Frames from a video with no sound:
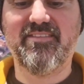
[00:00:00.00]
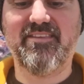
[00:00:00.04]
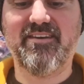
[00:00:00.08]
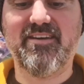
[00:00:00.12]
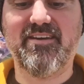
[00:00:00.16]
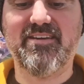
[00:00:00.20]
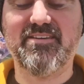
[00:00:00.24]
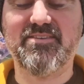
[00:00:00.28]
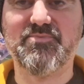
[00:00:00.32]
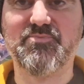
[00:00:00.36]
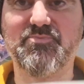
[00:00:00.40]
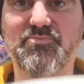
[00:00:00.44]

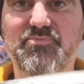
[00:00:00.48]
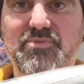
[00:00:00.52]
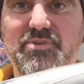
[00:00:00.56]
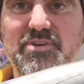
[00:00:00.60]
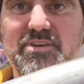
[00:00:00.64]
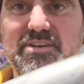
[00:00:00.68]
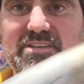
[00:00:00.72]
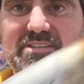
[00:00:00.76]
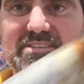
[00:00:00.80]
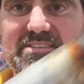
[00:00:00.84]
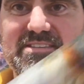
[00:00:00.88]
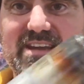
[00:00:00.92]
That is
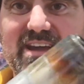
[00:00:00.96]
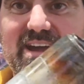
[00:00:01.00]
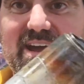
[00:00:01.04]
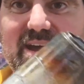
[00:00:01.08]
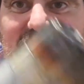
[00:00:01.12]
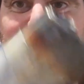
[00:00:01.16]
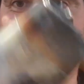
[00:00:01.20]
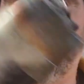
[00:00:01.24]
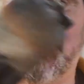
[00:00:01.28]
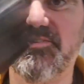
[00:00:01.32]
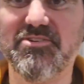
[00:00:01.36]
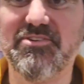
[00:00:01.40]
pretty
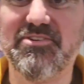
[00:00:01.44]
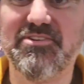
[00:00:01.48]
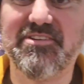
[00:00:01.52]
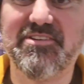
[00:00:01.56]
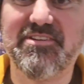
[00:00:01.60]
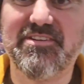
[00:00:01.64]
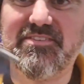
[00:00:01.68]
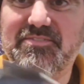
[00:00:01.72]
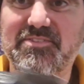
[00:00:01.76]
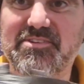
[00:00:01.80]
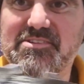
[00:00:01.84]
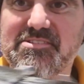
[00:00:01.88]
damn good,
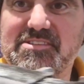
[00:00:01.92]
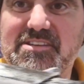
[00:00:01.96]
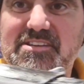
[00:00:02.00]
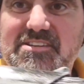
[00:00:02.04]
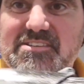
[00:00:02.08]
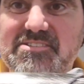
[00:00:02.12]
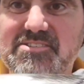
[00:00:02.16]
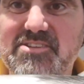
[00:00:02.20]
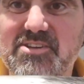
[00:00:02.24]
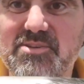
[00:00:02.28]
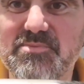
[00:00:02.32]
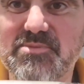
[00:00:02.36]
if I
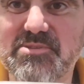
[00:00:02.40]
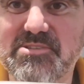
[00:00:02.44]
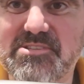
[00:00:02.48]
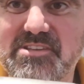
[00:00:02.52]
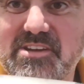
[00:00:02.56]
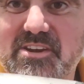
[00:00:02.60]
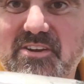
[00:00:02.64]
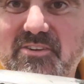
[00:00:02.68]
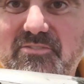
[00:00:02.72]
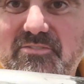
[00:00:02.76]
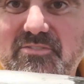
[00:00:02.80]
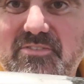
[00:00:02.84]
say so
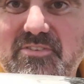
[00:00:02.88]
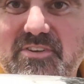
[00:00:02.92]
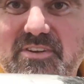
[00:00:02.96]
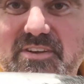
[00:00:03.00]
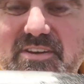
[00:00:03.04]
myself.